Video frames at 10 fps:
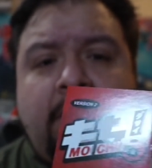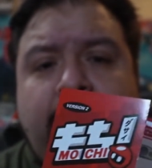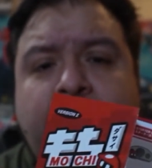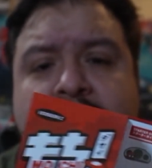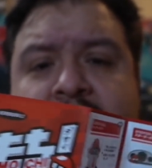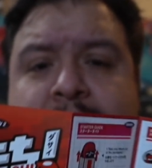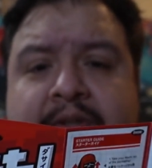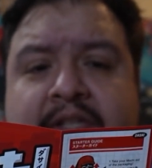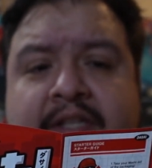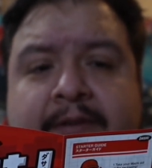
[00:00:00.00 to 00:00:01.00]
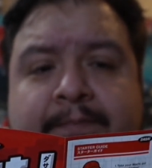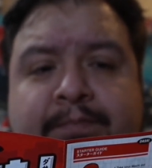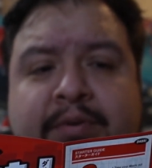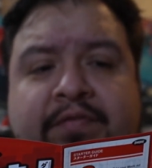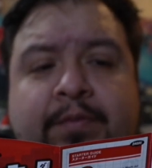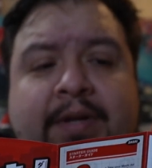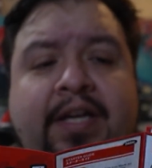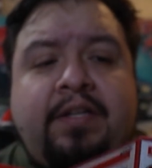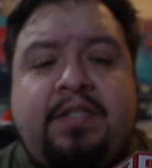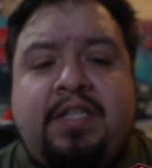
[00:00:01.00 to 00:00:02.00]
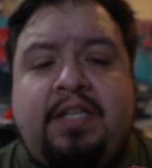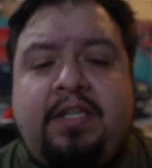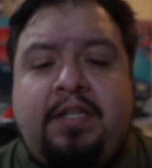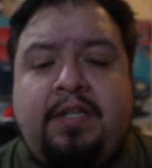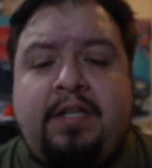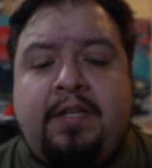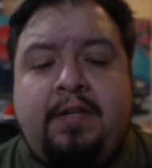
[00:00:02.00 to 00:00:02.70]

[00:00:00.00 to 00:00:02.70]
Mochi booklet, but from my understanding,